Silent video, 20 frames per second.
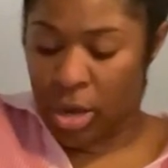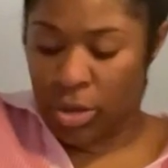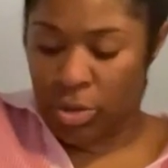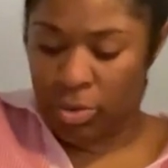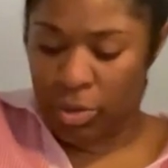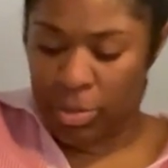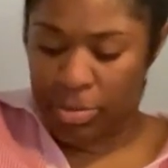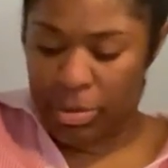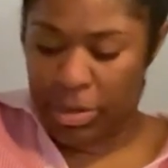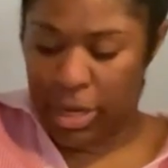
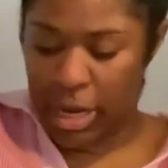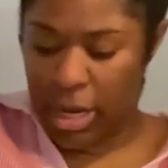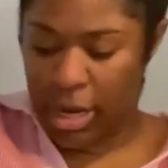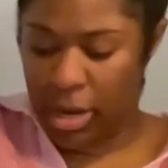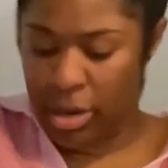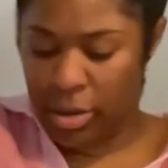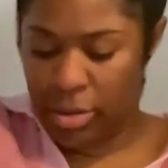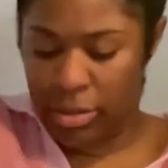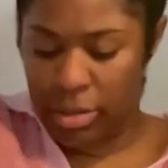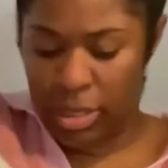sweet
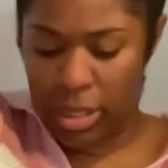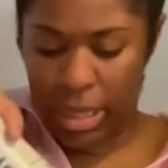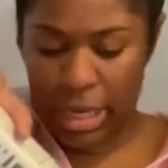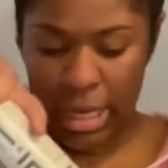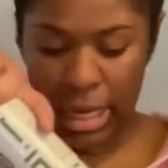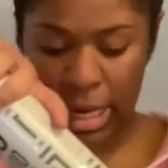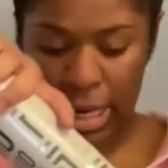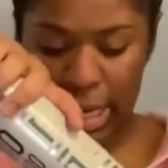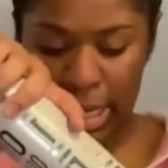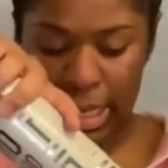potatoes
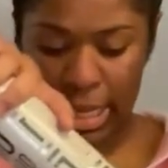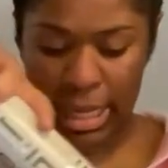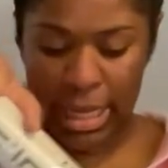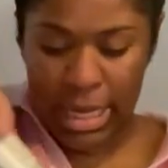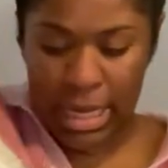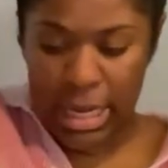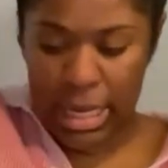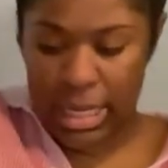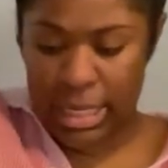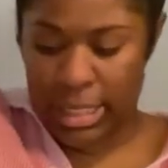and
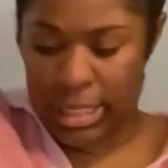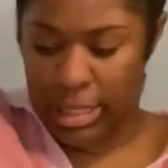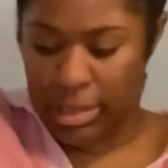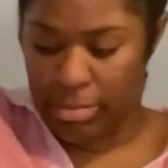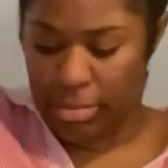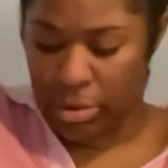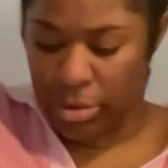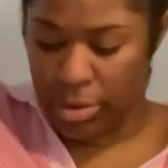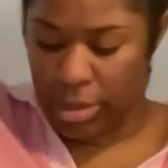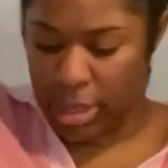then
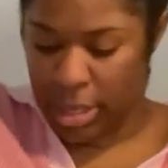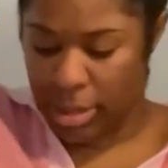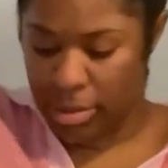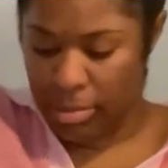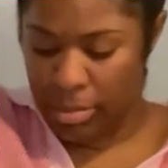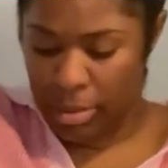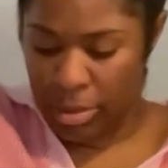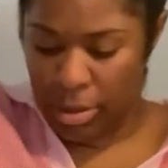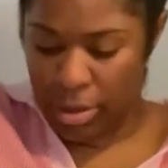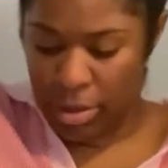assemble them.